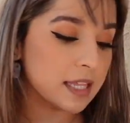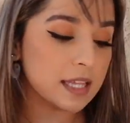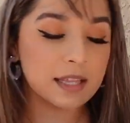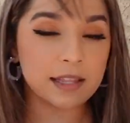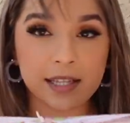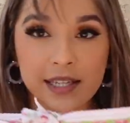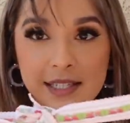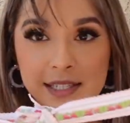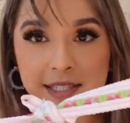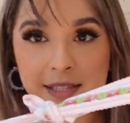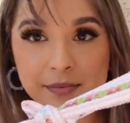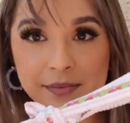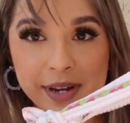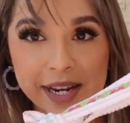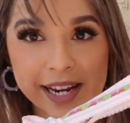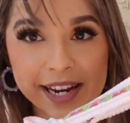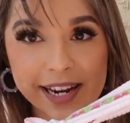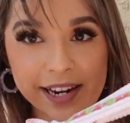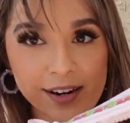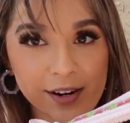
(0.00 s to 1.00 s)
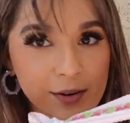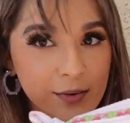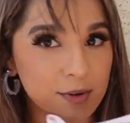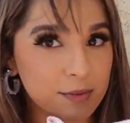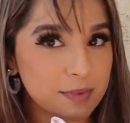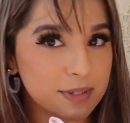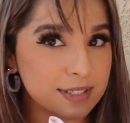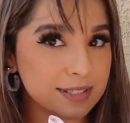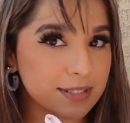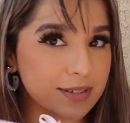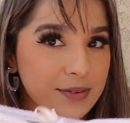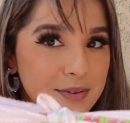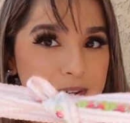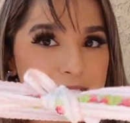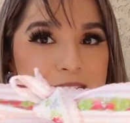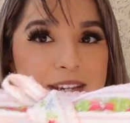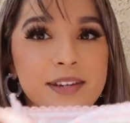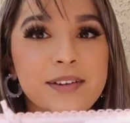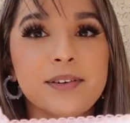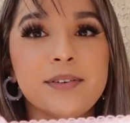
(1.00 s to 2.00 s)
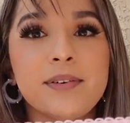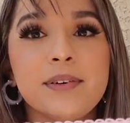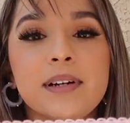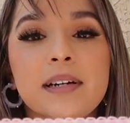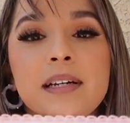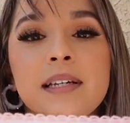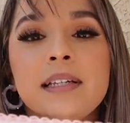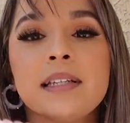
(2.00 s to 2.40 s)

then this in my hair would be so cute.